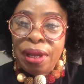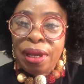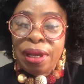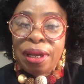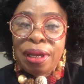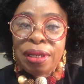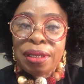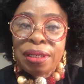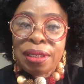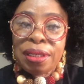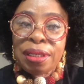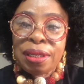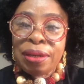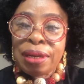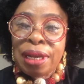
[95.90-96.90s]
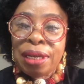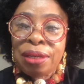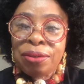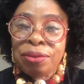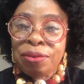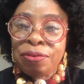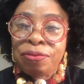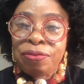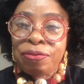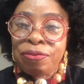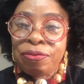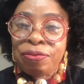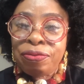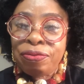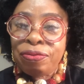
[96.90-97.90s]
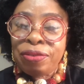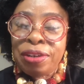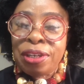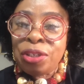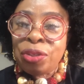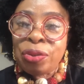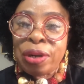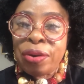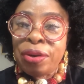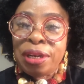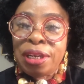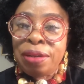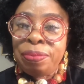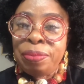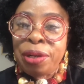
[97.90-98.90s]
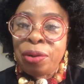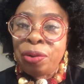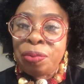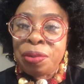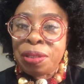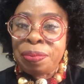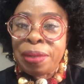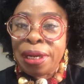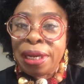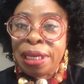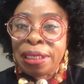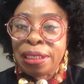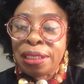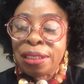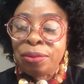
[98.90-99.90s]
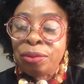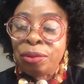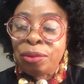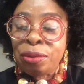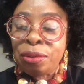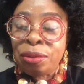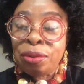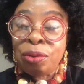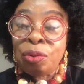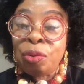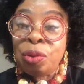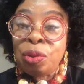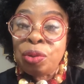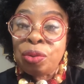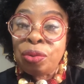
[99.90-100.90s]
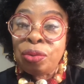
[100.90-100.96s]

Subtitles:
and he kind of literally made up his mind that he was not going